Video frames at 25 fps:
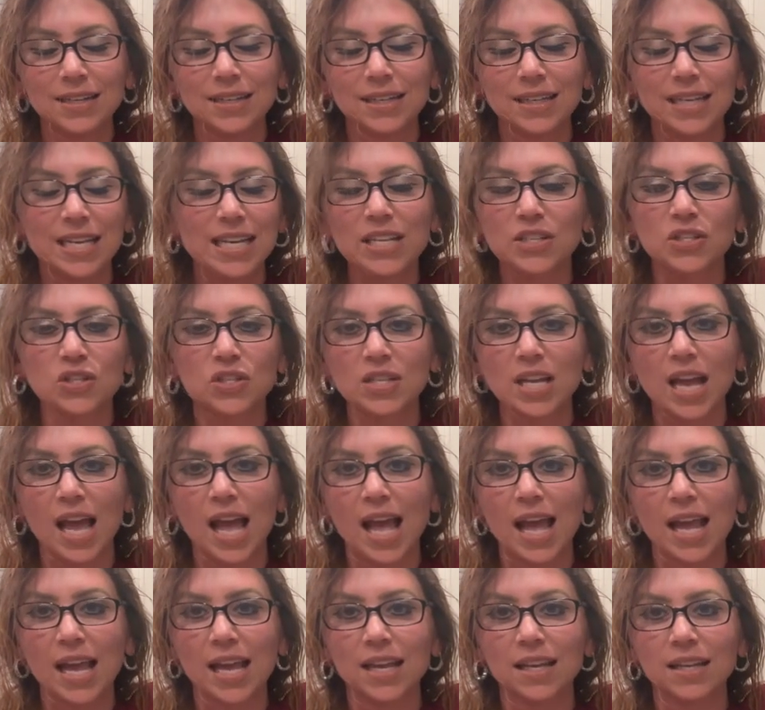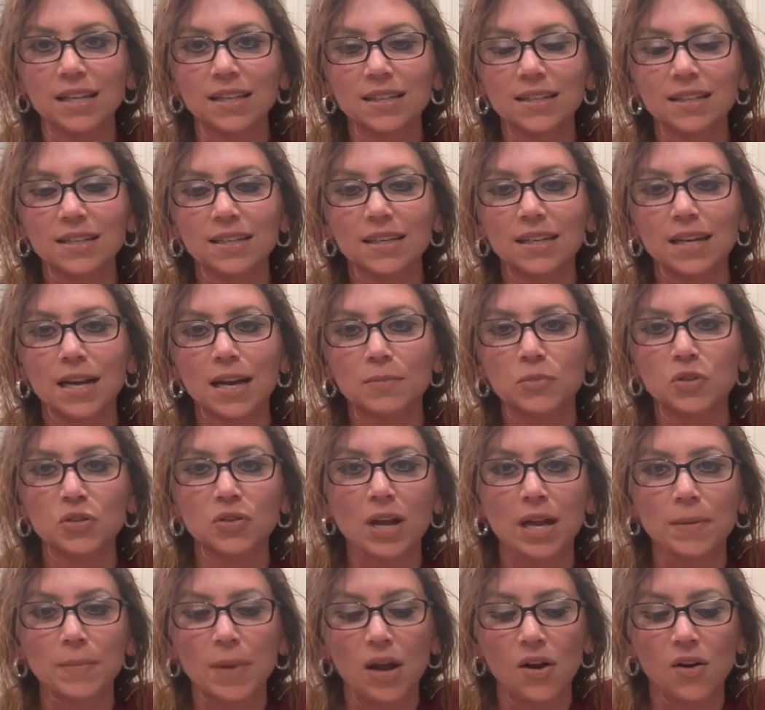each day, I'm
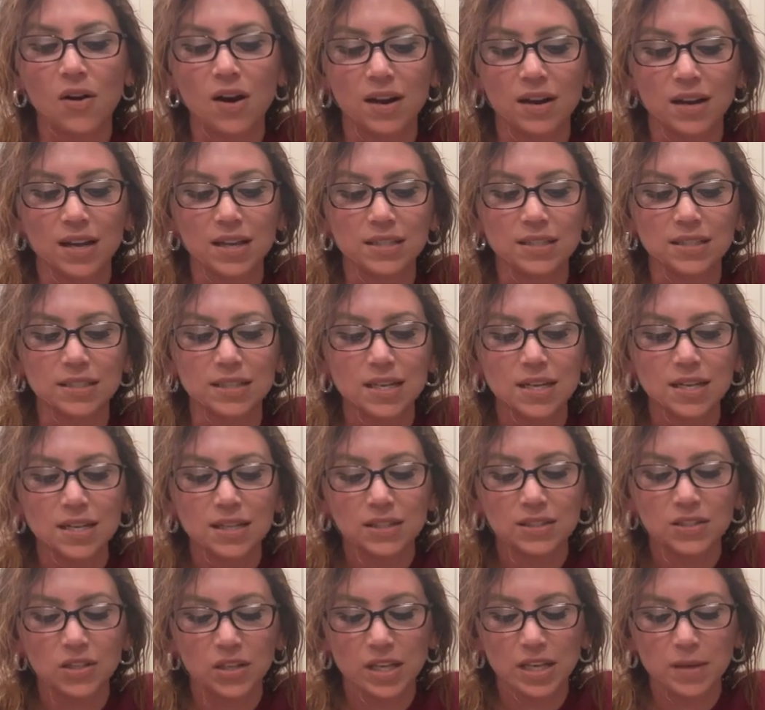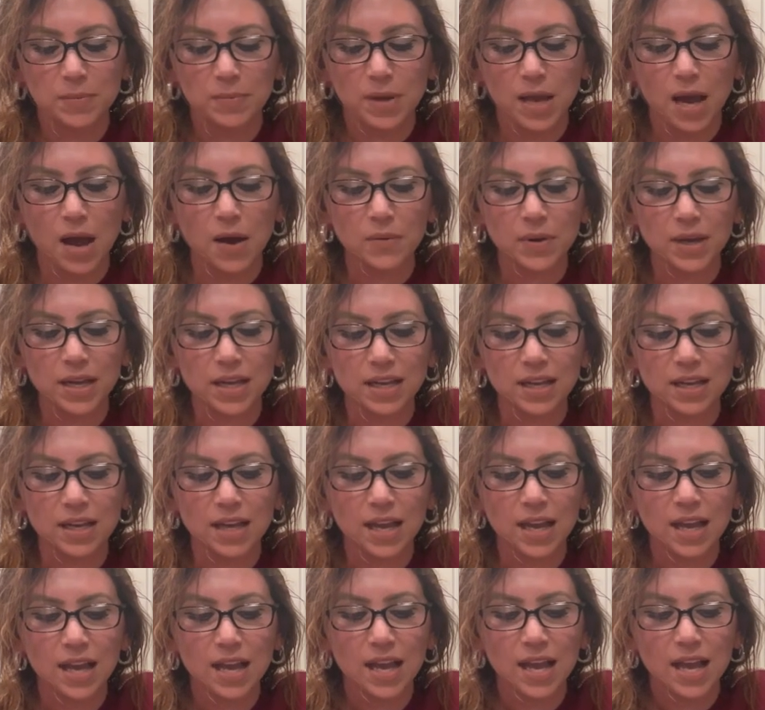trying my hardest to keep going
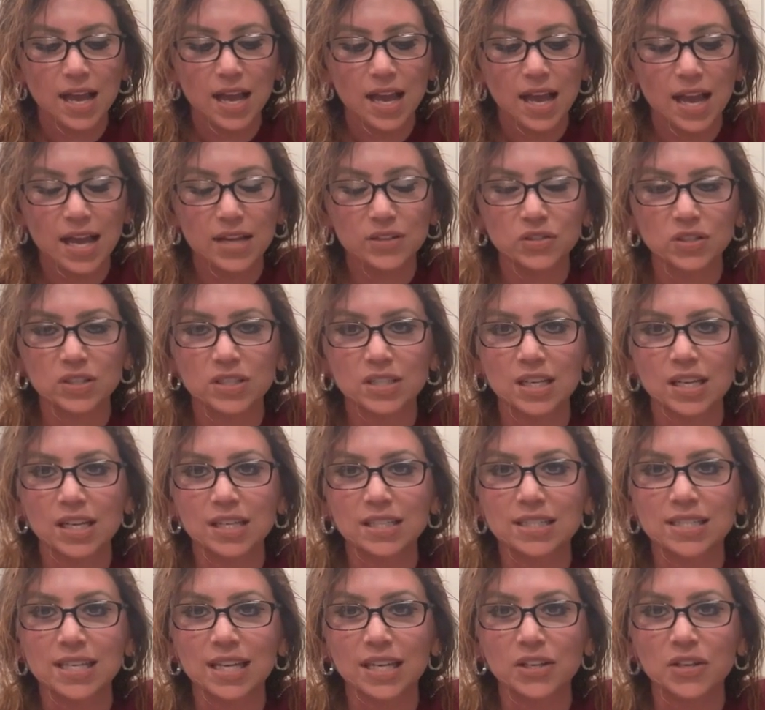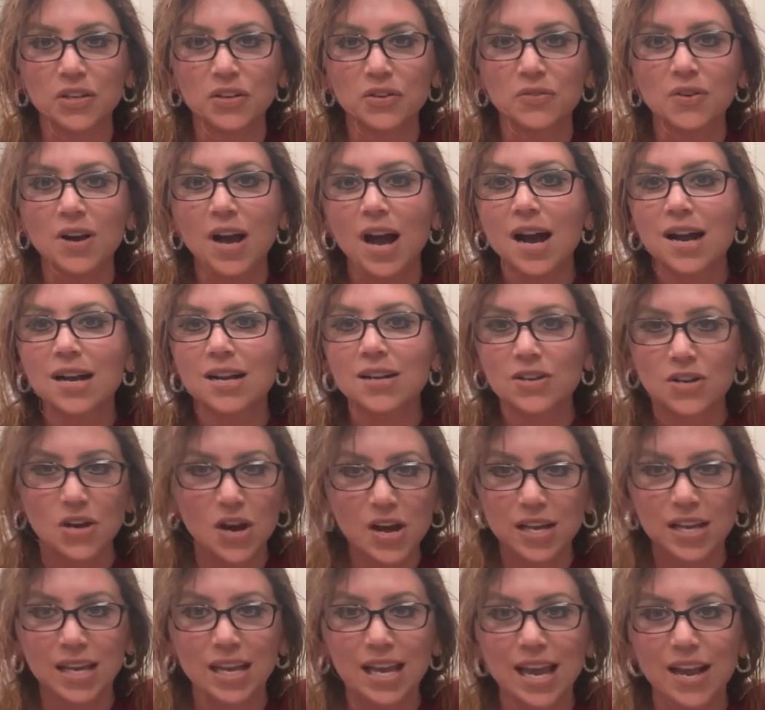and just to continue
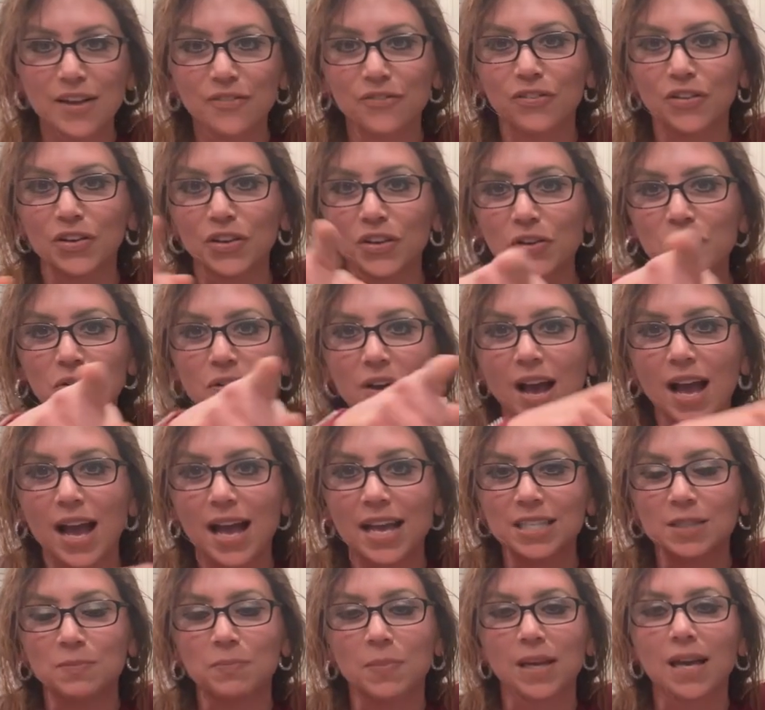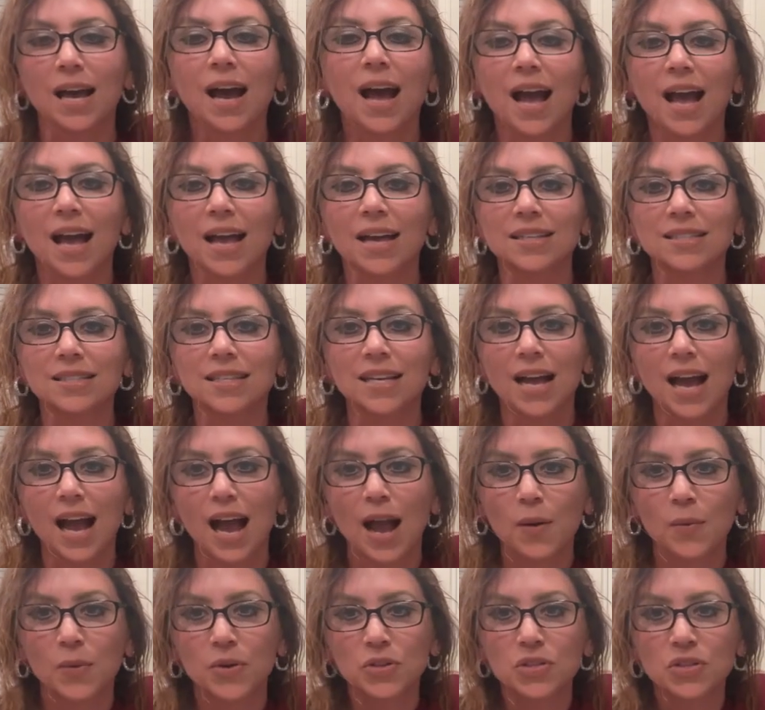cooking for you guys because I
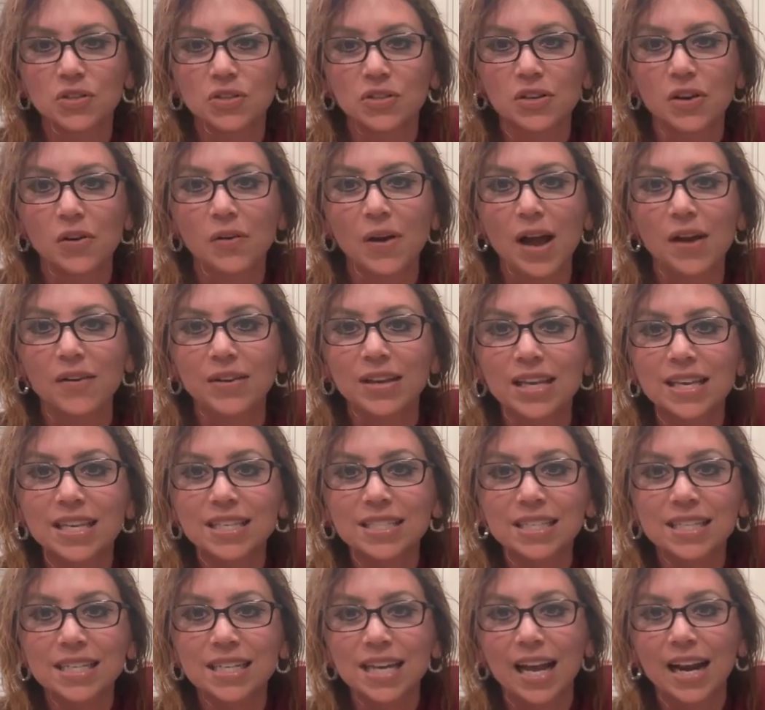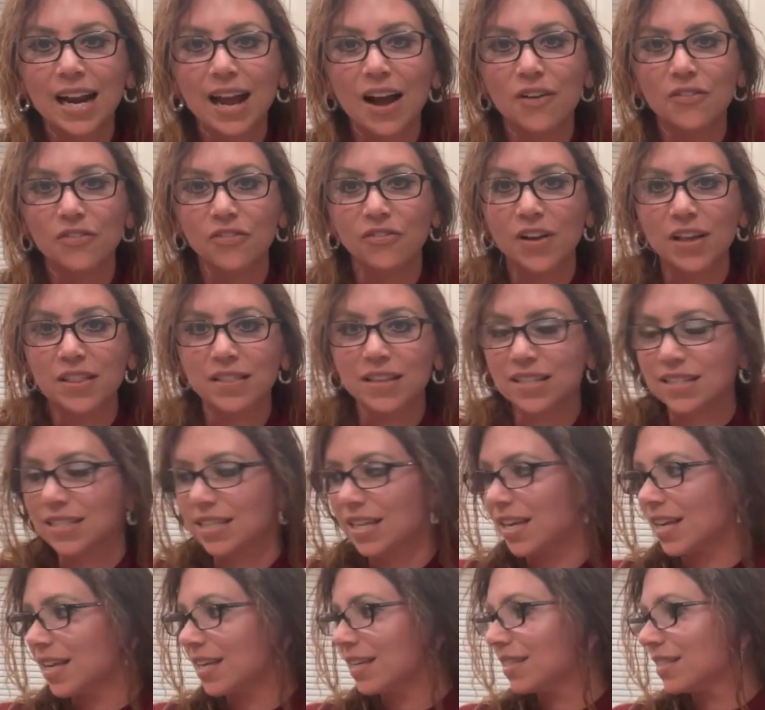want you to know how easy and how fun this
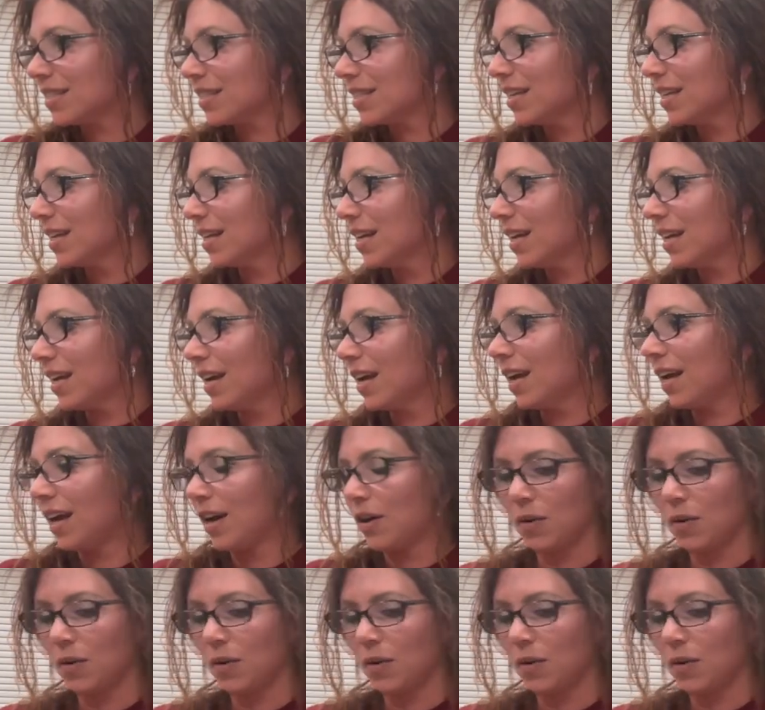is, how